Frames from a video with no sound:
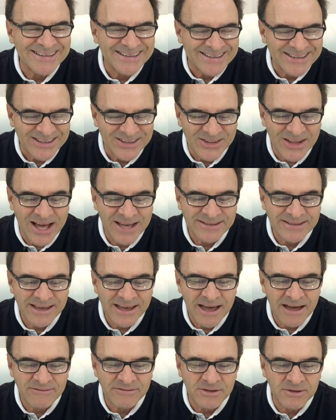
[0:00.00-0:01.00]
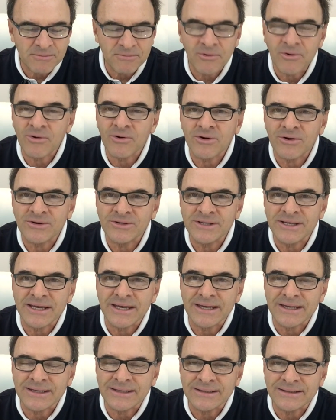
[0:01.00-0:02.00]
Glad to have you aboard,
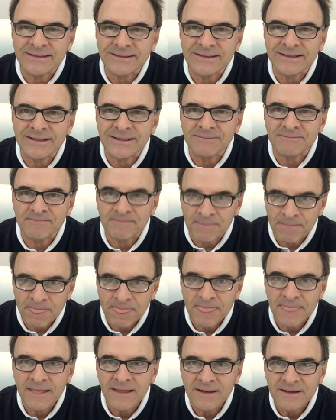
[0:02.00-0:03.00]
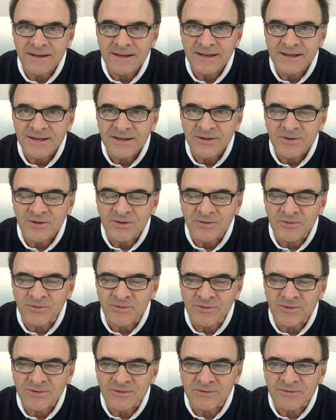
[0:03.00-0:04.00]
and
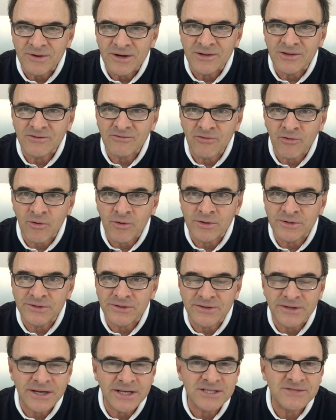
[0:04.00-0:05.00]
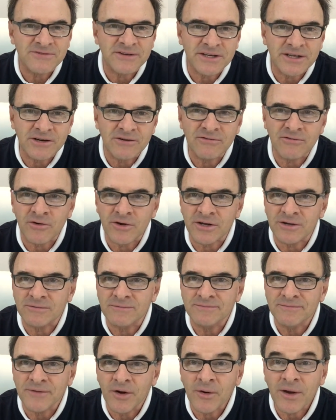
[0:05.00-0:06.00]
I look forward to the next video for you.
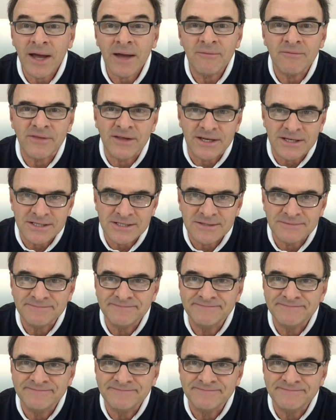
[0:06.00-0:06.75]
Okay, thanks.